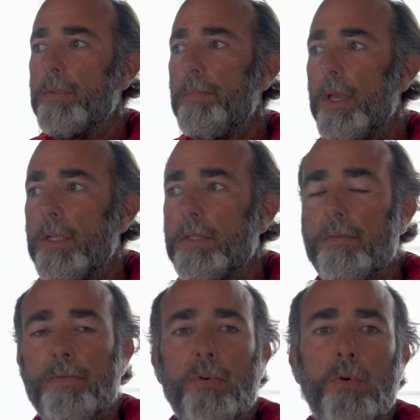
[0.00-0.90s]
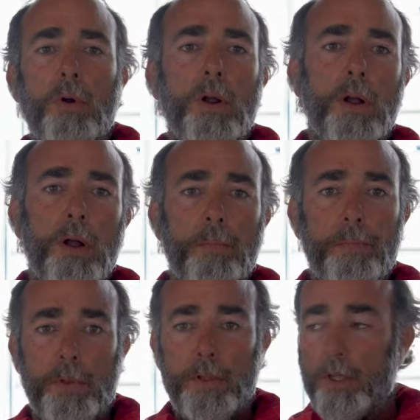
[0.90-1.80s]
a space for
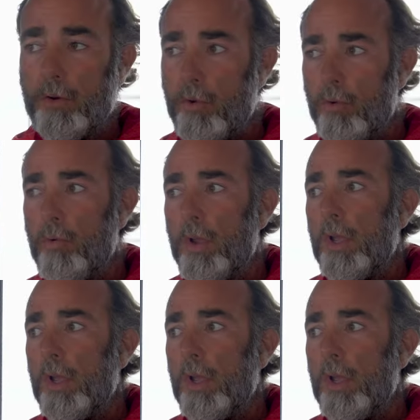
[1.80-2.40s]
um, the crew